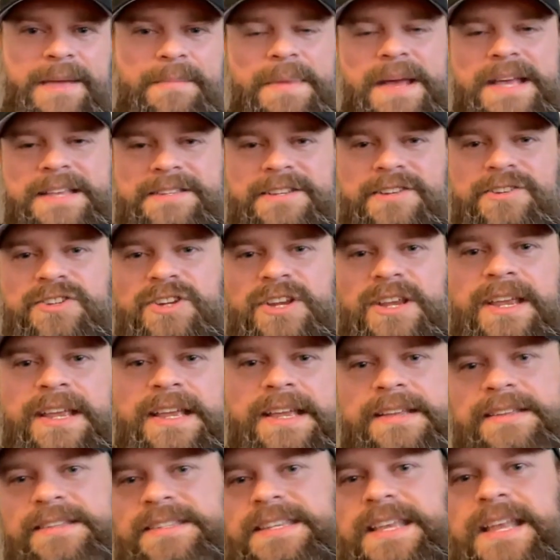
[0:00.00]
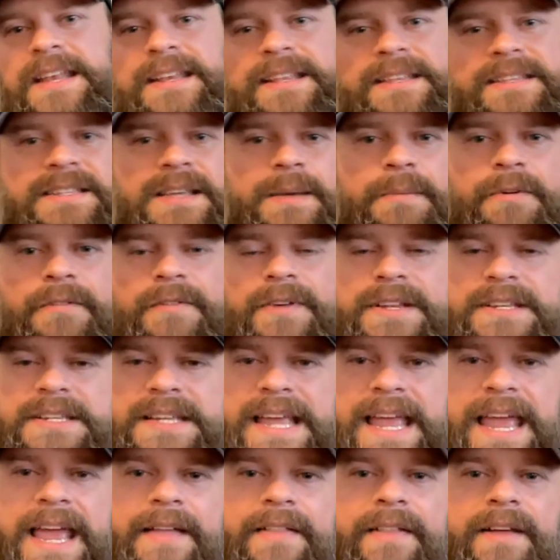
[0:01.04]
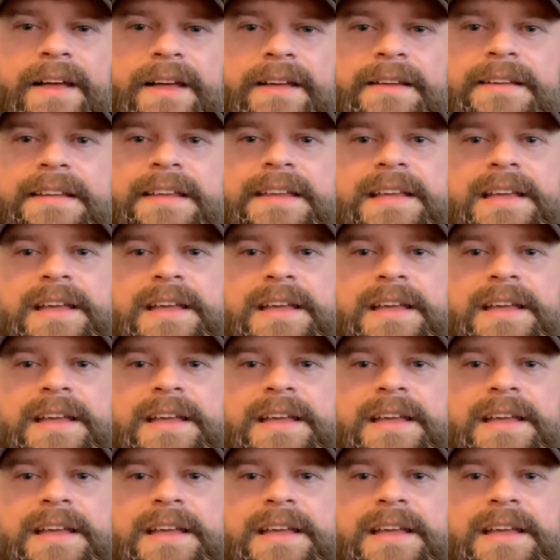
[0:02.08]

messaging and sending some of it to Kayla